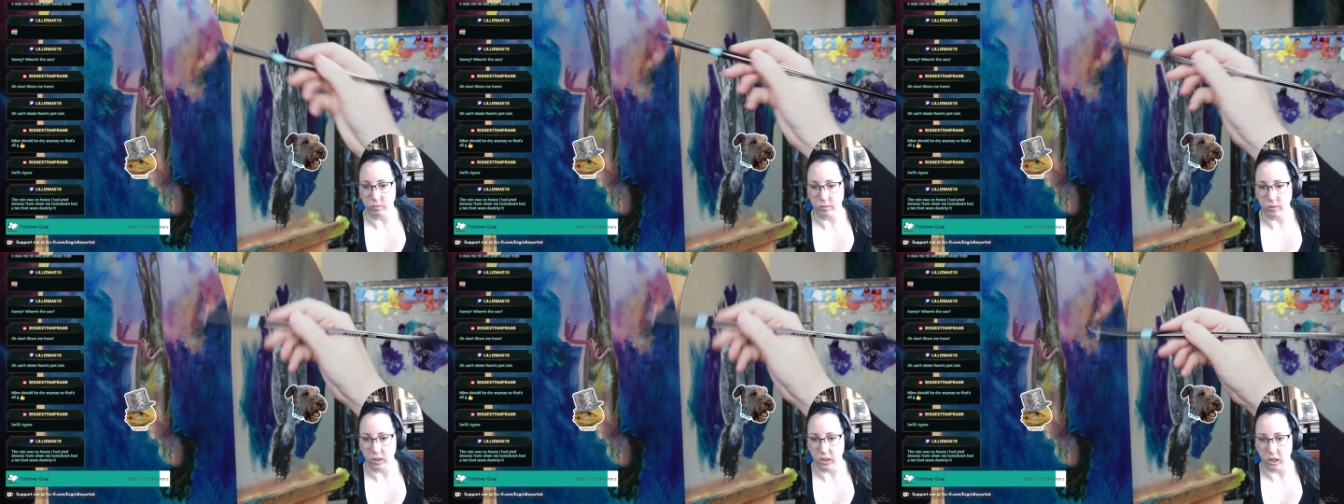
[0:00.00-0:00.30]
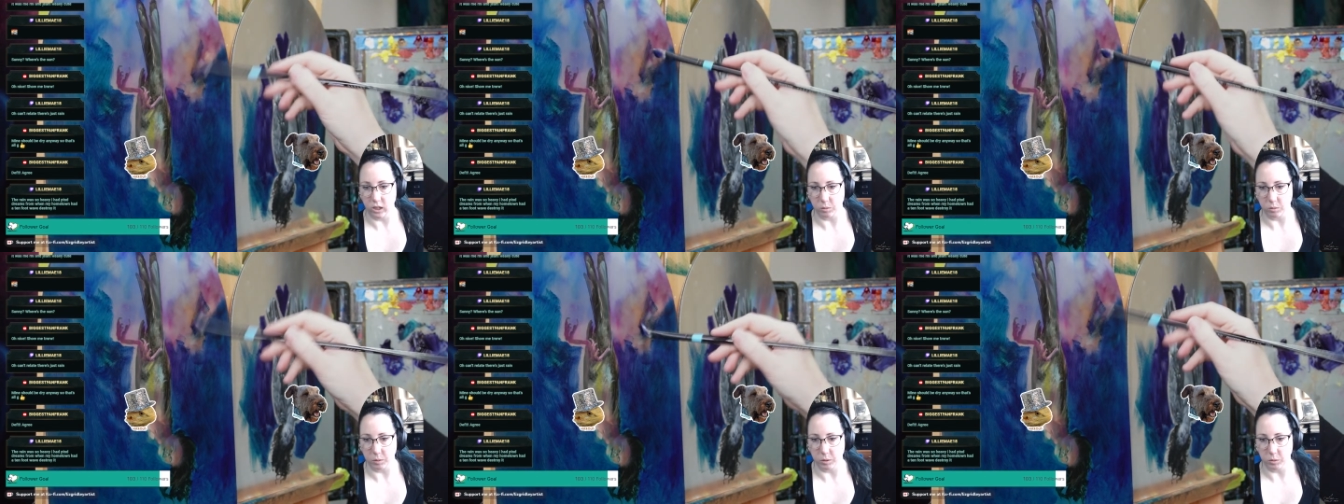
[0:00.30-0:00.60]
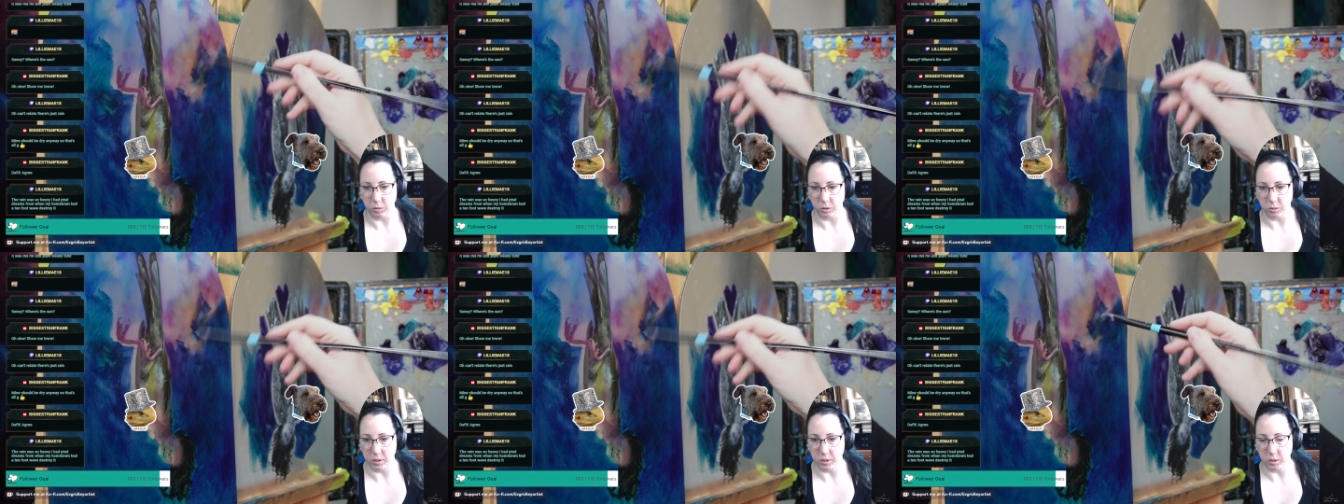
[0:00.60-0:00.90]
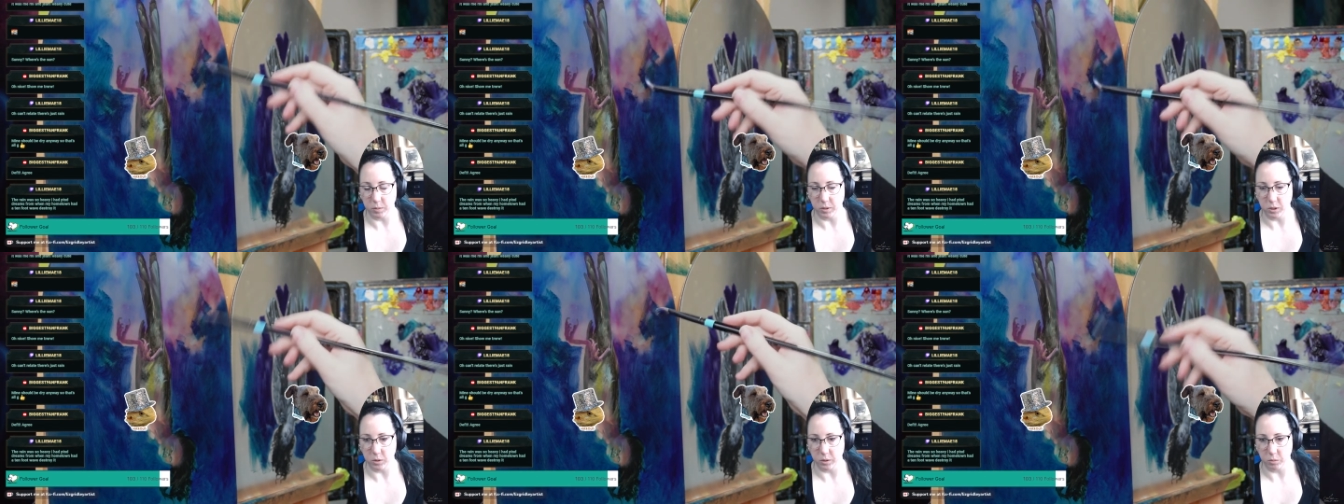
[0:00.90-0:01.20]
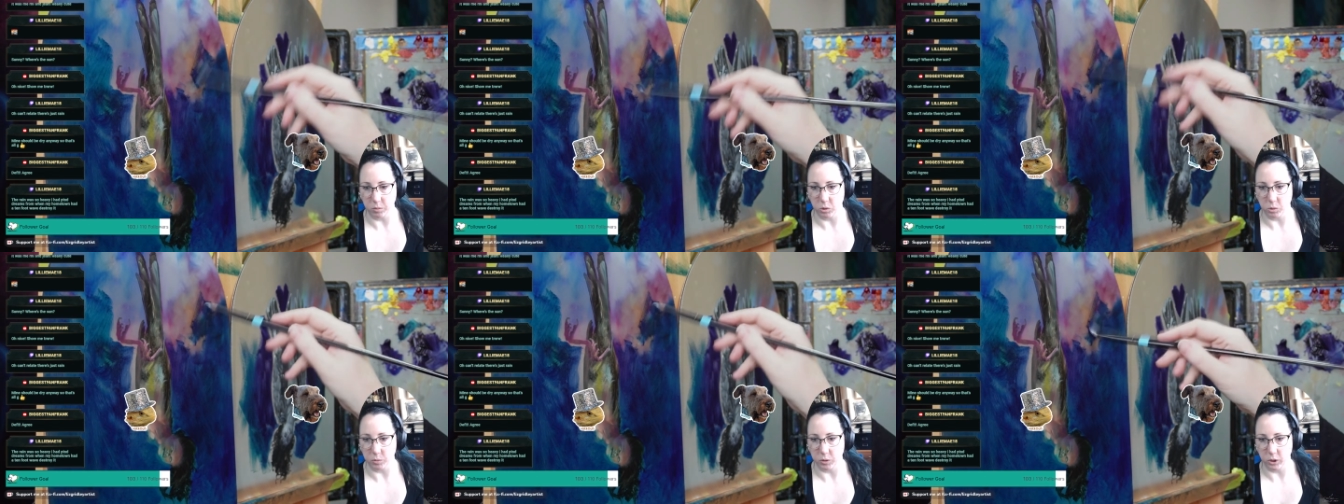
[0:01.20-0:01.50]
husband was meant to be doing
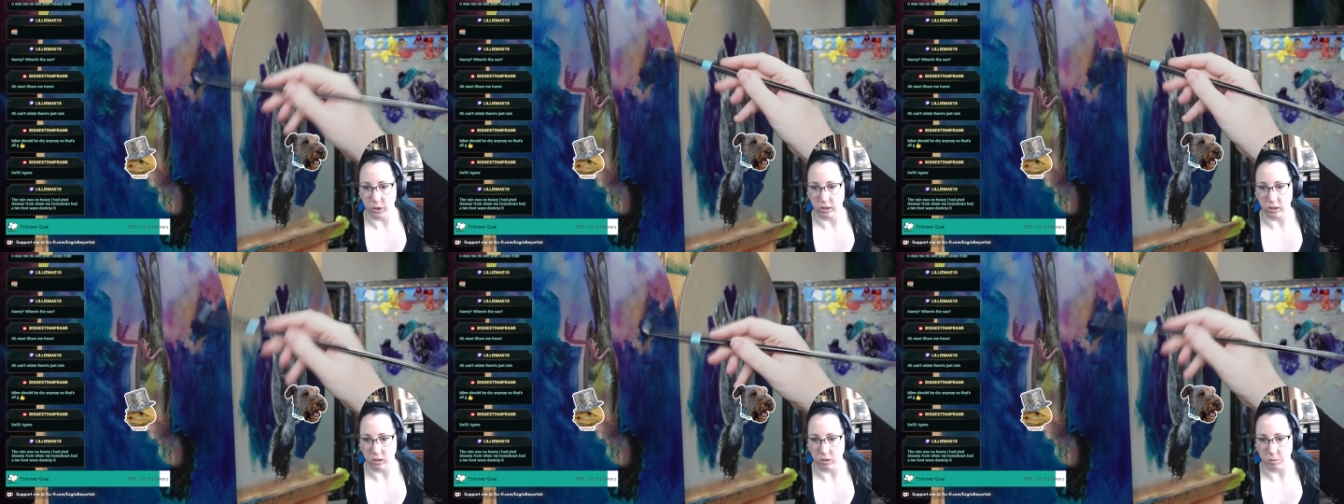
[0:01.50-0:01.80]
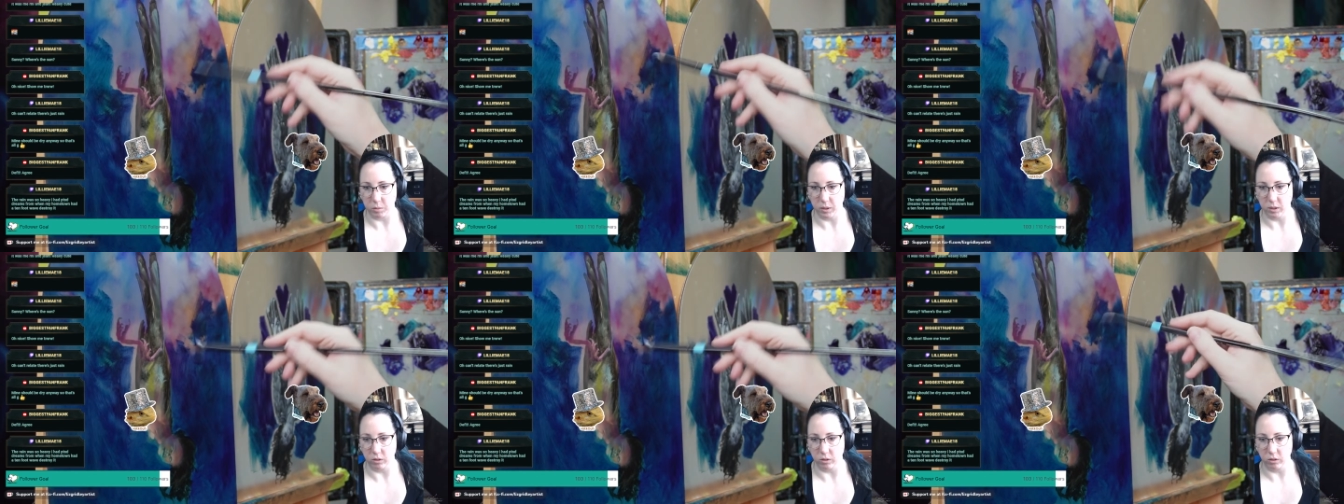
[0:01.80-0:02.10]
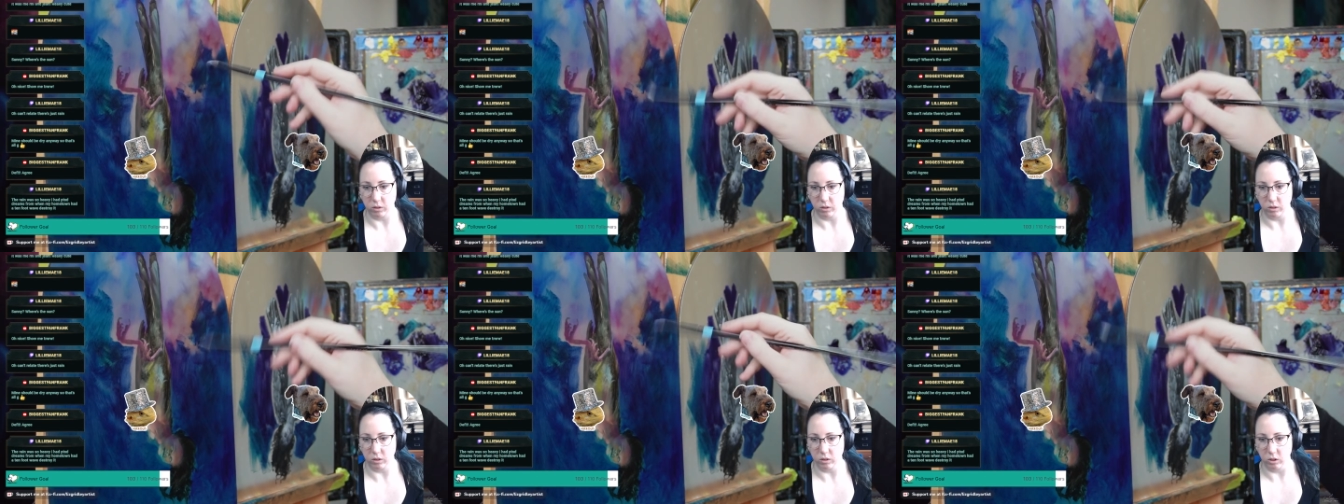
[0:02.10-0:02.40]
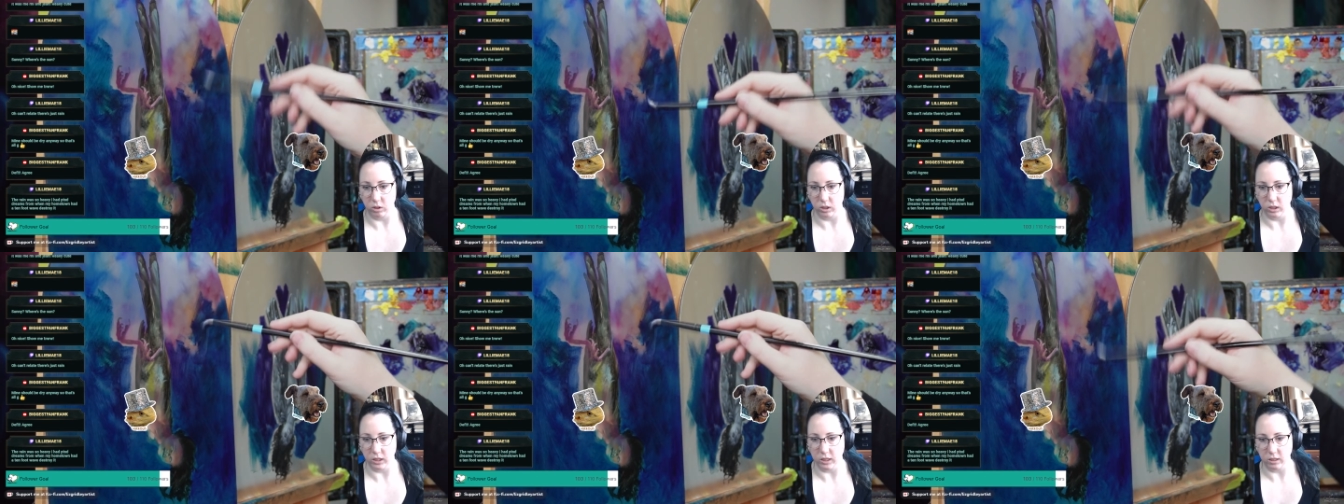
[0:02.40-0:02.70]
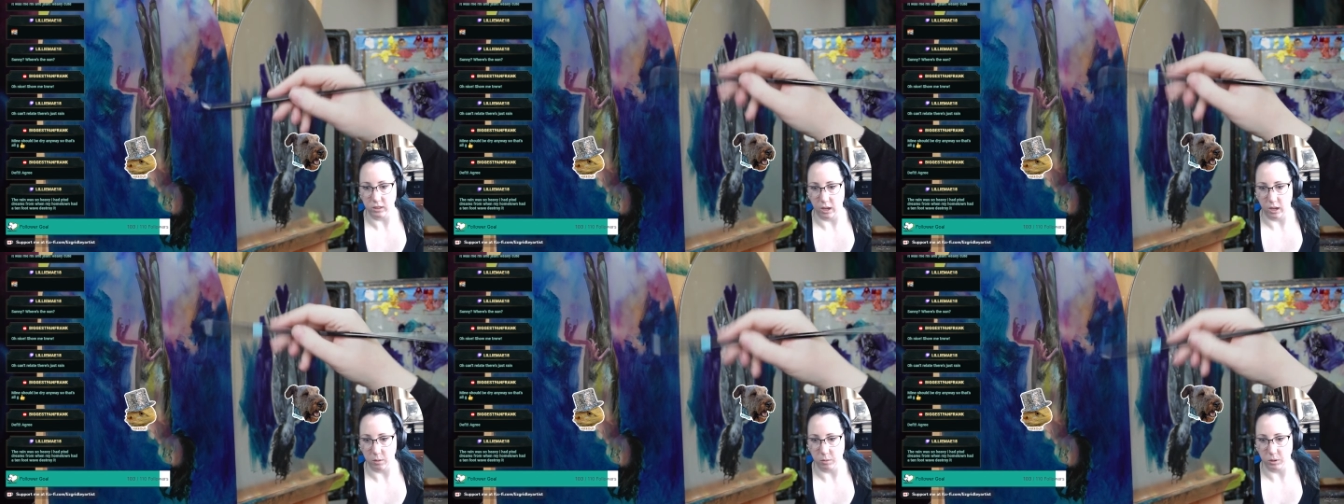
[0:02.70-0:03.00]
more work this month, or at least
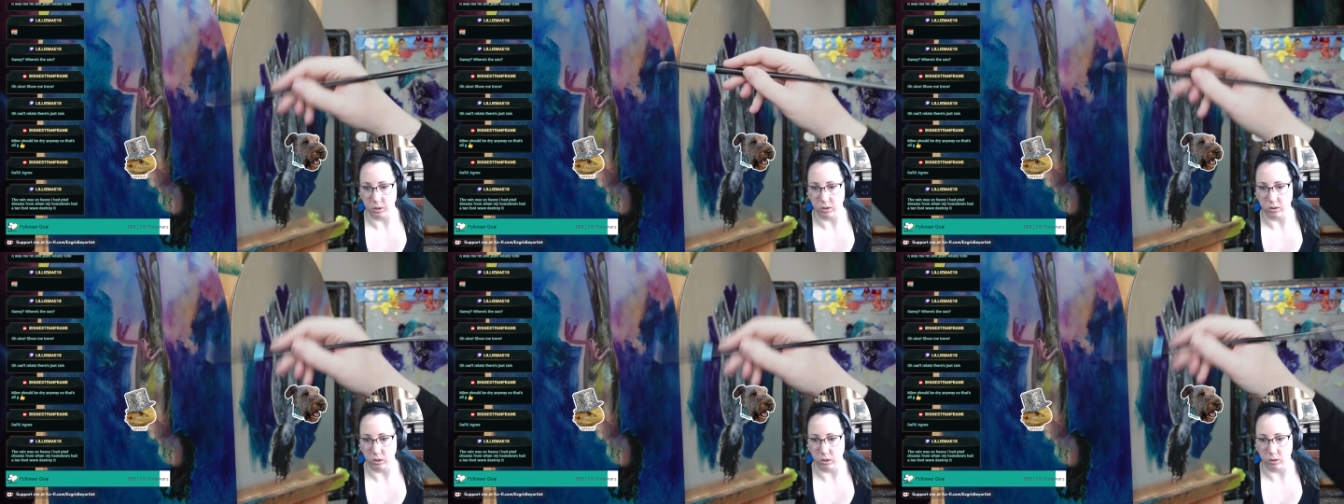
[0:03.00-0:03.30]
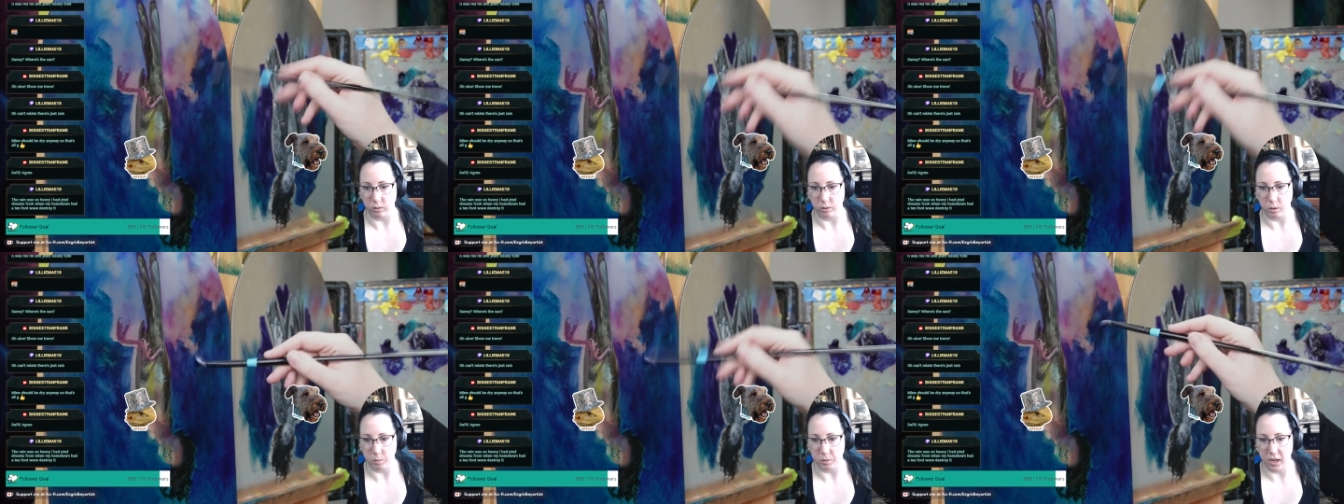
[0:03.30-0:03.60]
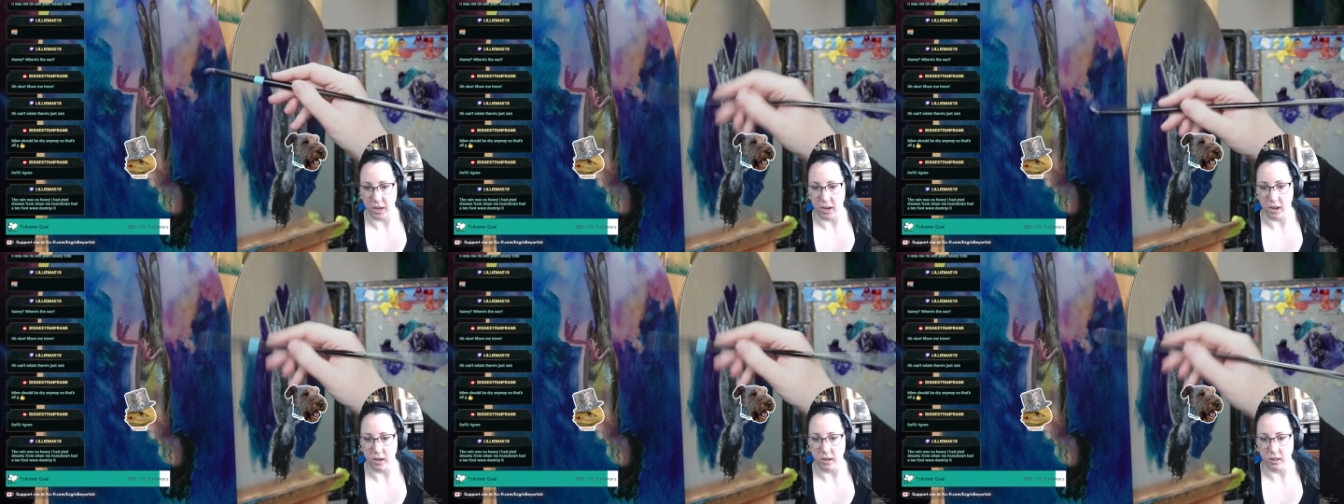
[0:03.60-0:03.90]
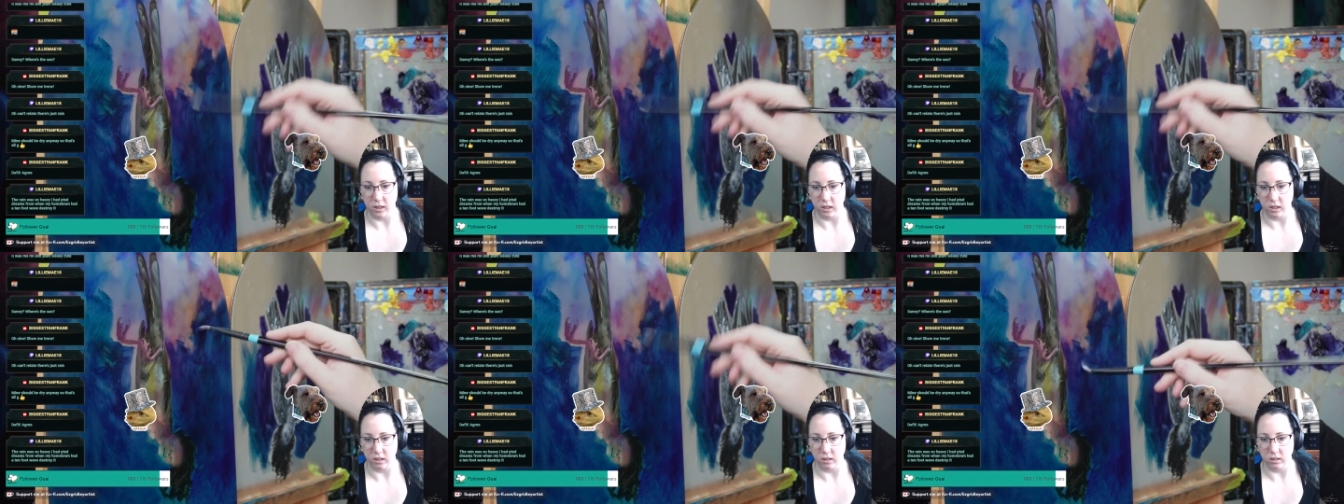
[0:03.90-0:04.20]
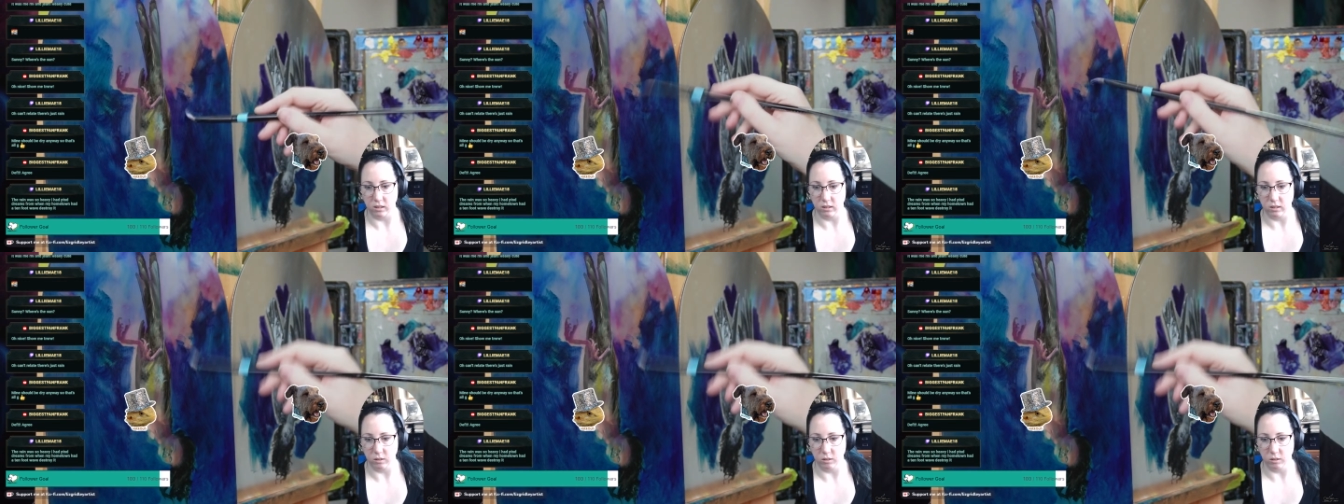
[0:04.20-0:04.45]
that was sort of the plan, and then